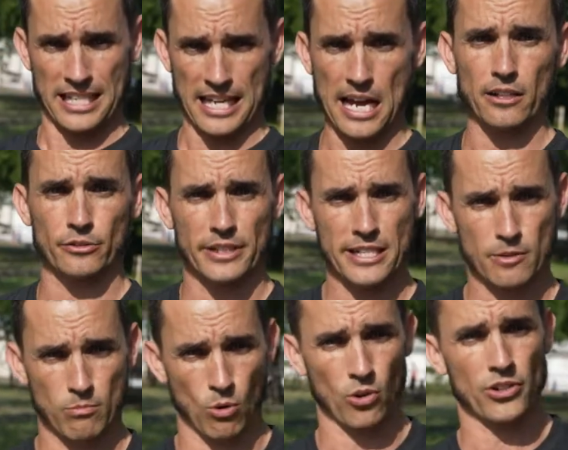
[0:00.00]

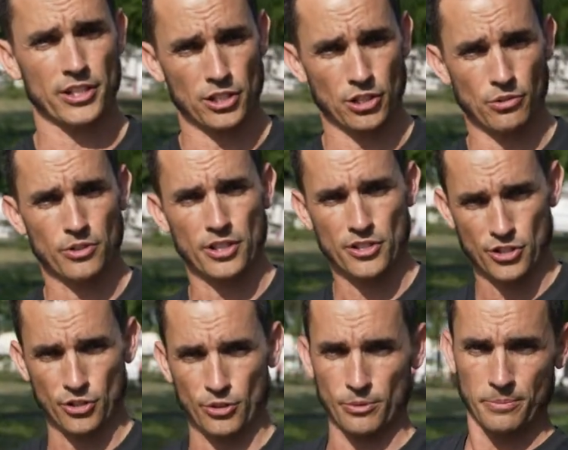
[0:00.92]
calories more than you
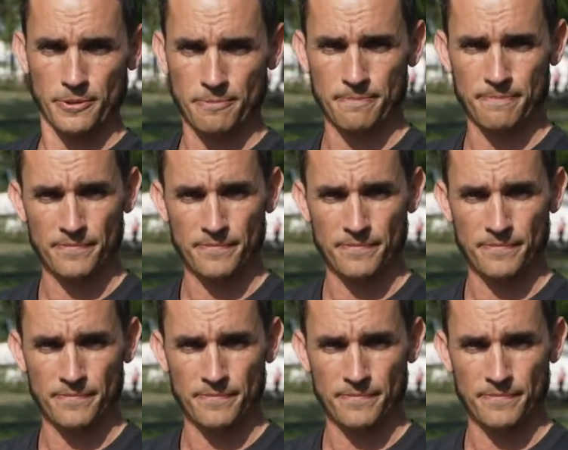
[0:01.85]
consume